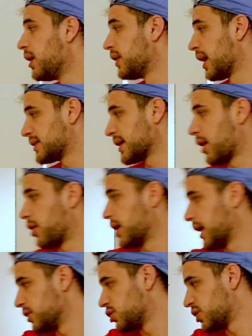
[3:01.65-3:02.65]
the
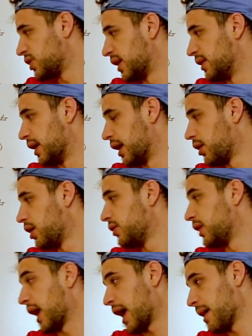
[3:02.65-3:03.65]
siRNA is just sitting there,
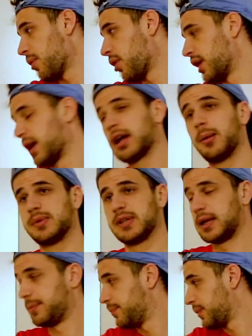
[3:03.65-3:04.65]
the mRNA comes
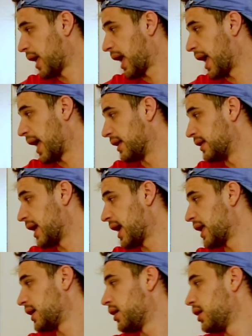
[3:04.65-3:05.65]
in, and
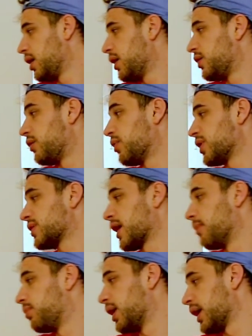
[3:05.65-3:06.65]
then the RISC
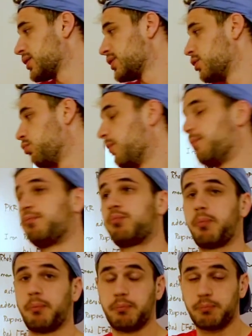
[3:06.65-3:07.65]
complex
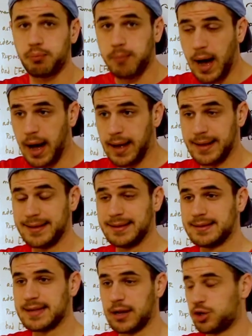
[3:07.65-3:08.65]
will
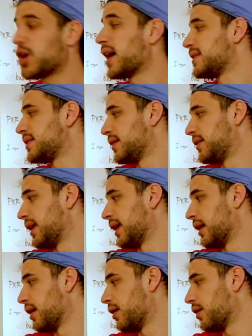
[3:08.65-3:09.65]
digest
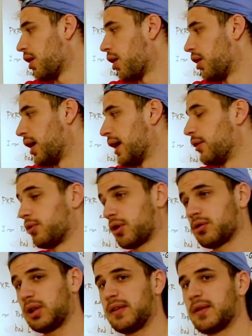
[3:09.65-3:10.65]
the RNA, will
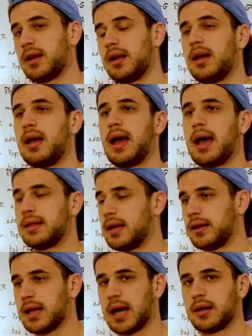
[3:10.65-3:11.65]
cleave it, and
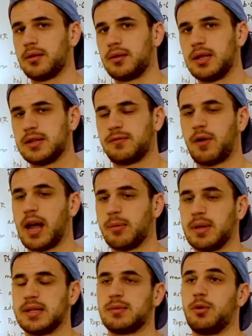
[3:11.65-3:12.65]
then you got these
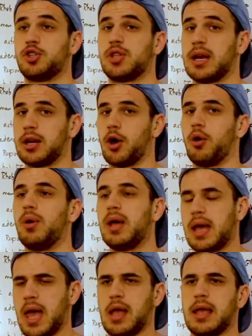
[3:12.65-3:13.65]
fragments which then go
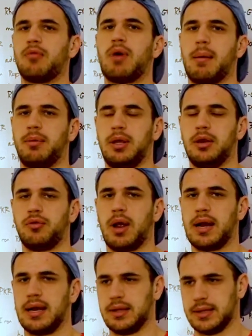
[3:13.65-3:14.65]
and get rapidly
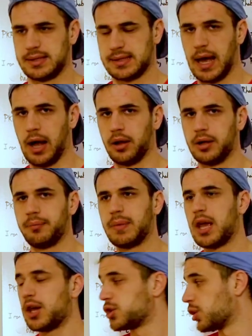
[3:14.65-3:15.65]
degraded in the cell.
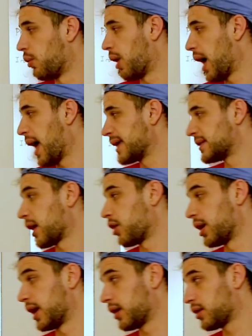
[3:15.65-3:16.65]
So
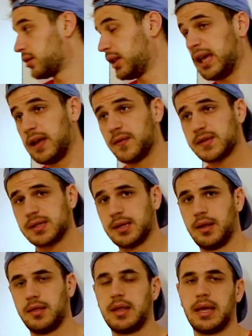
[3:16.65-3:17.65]
siRNA
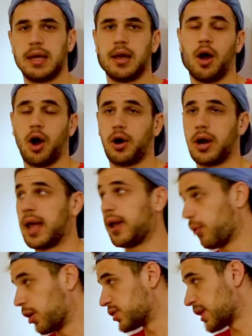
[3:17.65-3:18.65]
cleaves the
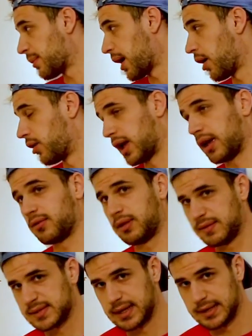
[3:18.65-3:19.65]
RNA, whereas miRNA
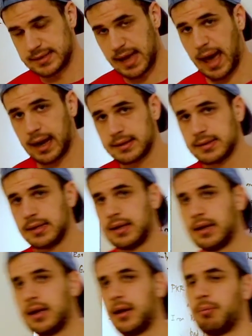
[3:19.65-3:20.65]
leaves it intact.
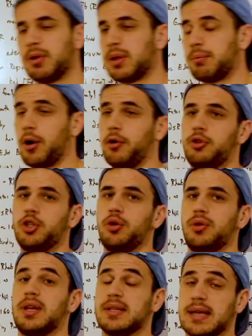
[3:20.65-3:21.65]
But they both do
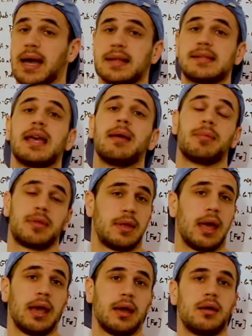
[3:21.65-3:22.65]
the exact same
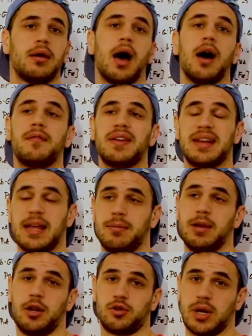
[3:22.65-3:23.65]
thing of
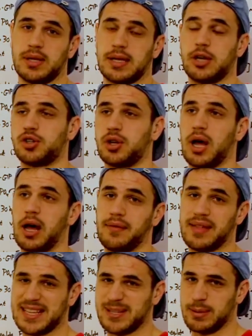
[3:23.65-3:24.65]
inhibiting translation of
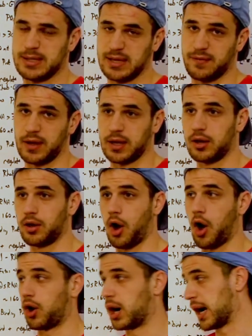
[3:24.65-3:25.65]
that specific
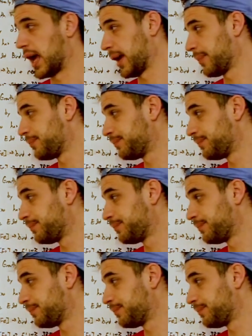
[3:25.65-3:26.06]
RNA.